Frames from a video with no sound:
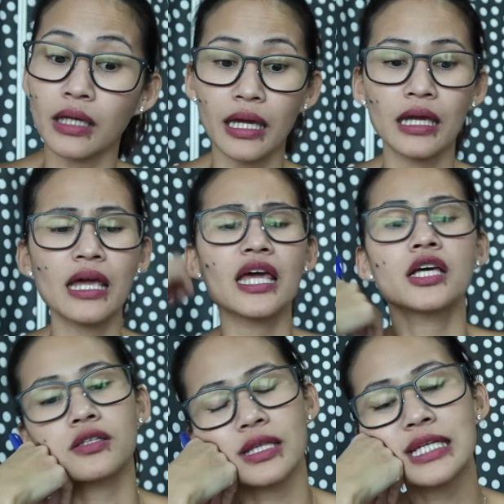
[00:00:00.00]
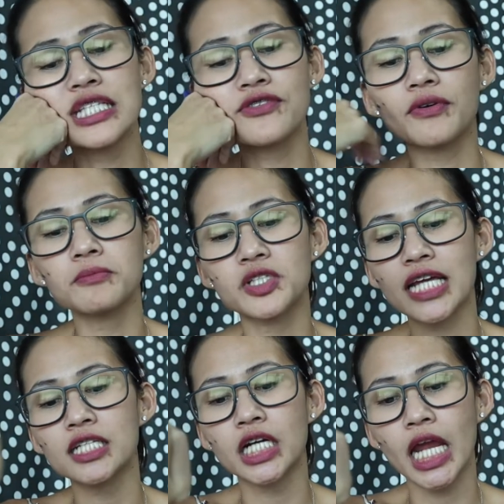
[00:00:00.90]
Okay, so this is from
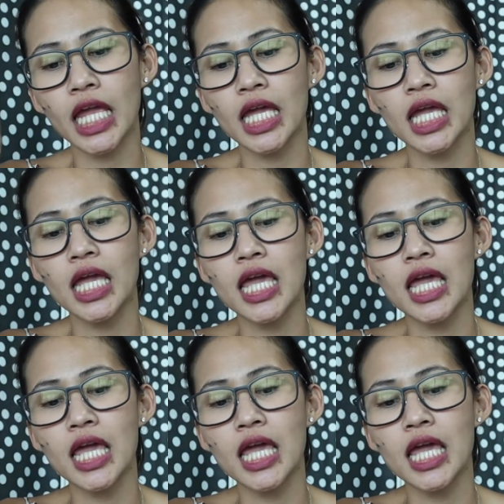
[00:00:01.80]
January.